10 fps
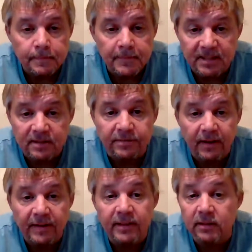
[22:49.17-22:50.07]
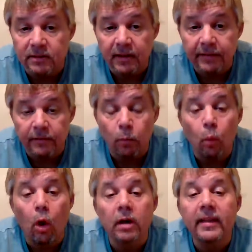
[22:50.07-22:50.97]
It's the 5 Eagles 11.
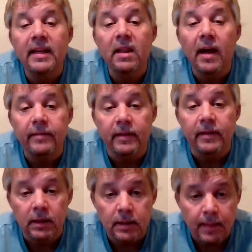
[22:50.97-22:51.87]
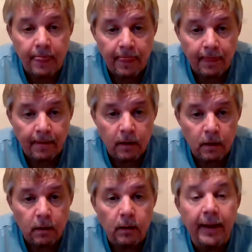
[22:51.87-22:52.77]
One of the 11
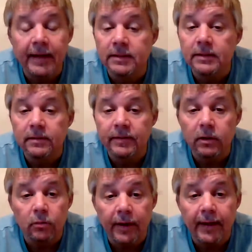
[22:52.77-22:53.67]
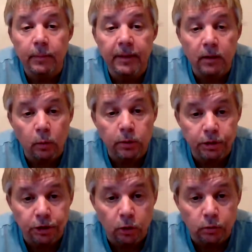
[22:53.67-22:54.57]
exited his vehicle, ran at me, lowered his
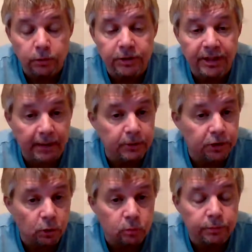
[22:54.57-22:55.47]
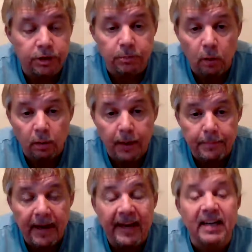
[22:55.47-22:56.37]
shoulder, and jammed his shoulder into the small of my
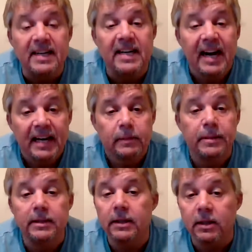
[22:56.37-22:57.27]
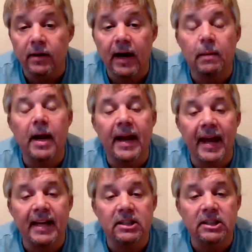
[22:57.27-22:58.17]
back and knocked me to the ground, and my
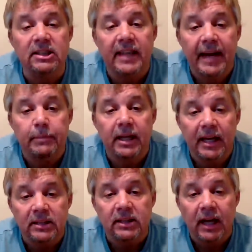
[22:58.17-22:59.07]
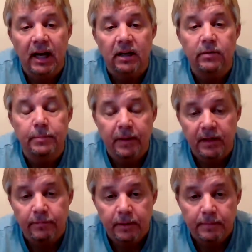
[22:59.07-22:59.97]
head slammed against the concrete
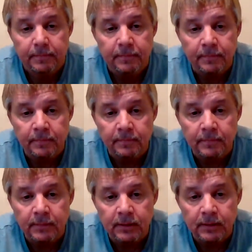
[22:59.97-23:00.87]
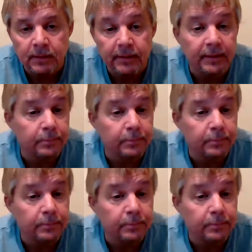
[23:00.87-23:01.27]
pavement. And then he